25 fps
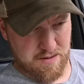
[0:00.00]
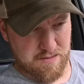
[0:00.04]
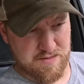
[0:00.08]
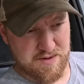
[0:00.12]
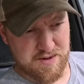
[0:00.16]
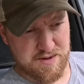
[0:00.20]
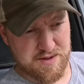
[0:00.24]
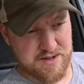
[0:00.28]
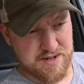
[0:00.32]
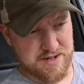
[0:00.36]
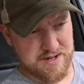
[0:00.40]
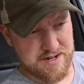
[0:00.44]

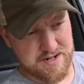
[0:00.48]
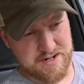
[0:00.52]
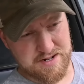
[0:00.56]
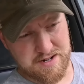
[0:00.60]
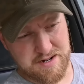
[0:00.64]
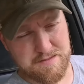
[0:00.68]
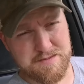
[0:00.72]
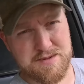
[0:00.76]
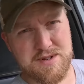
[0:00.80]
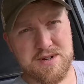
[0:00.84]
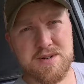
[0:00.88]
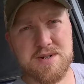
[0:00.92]
We did it
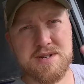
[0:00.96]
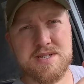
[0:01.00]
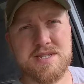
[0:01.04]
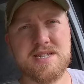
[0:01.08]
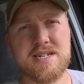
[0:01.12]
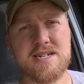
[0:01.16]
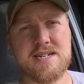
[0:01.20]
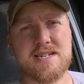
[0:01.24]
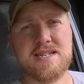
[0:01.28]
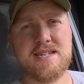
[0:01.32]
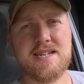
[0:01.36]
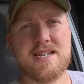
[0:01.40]
up to a
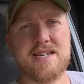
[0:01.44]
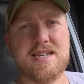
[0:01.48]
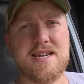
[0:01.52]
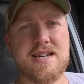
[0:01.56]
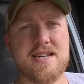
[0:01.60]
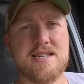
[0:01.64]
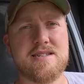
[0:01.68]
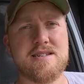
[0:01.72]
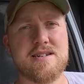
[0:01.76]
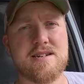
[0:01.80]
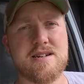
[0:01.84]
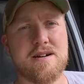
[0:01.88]
60
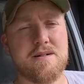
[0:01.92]
test a